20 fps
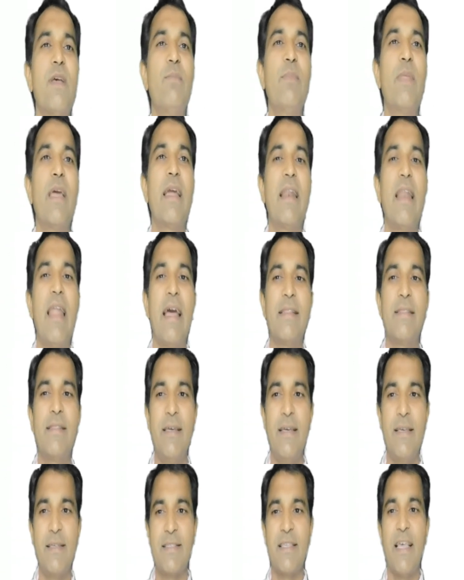something like
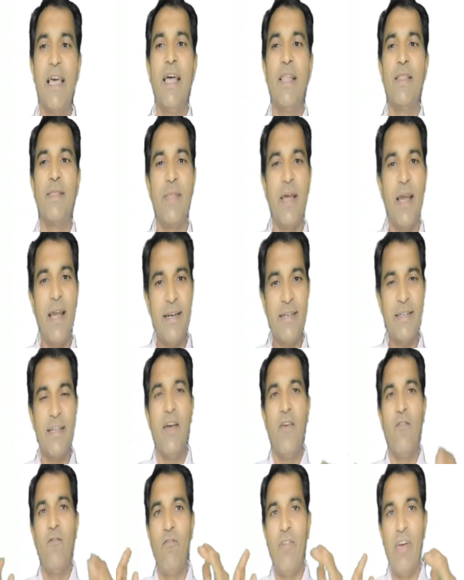this that
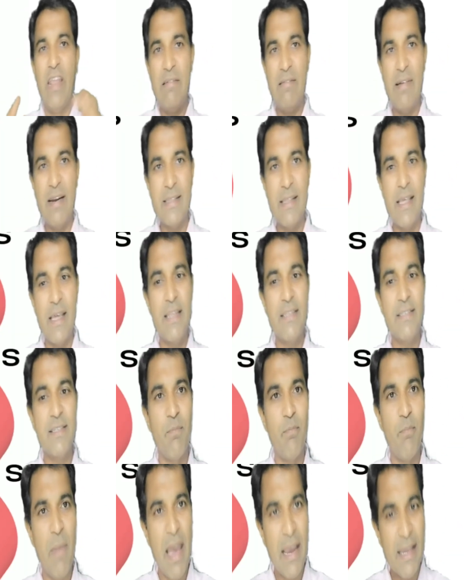whenever there is
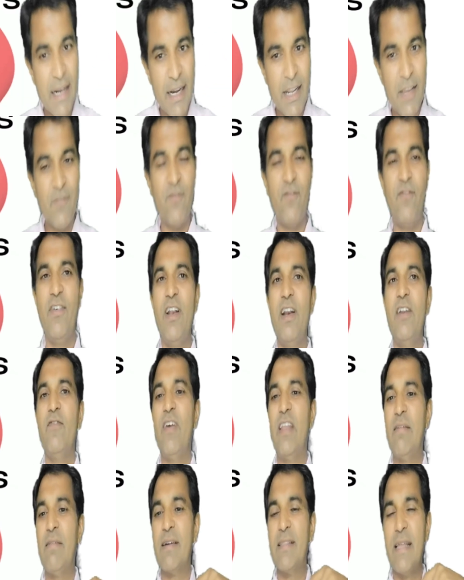a magnetic field,
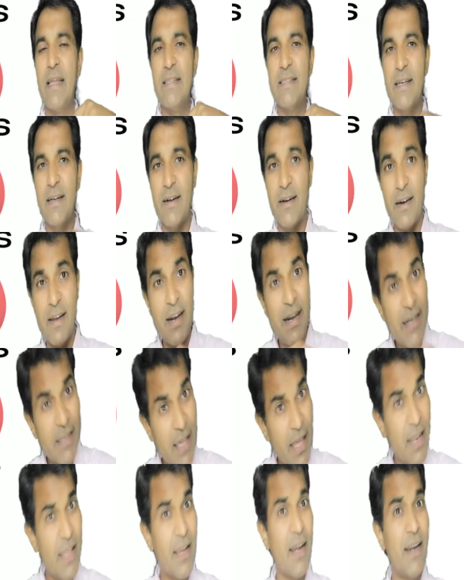whenever there is a current
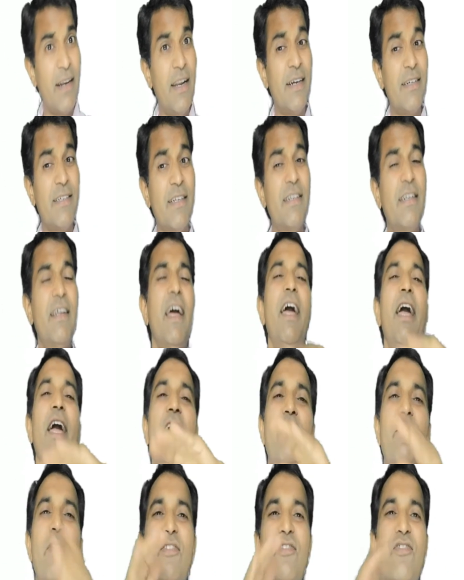carrying conductor,
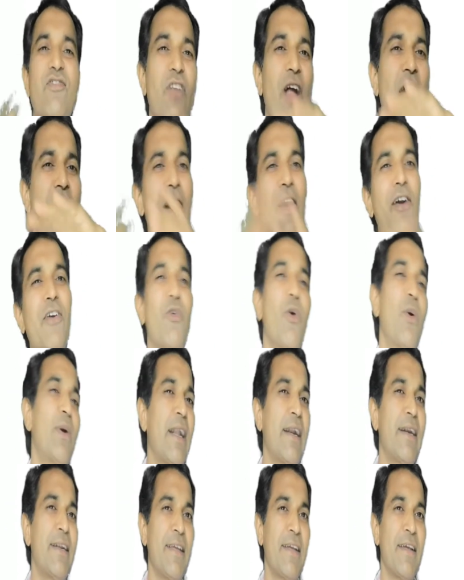it will start
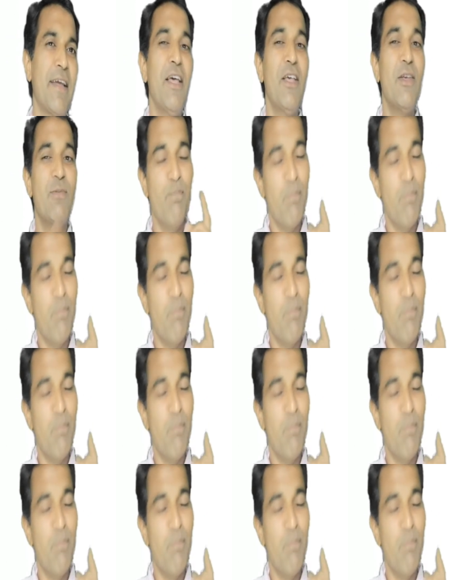rotating.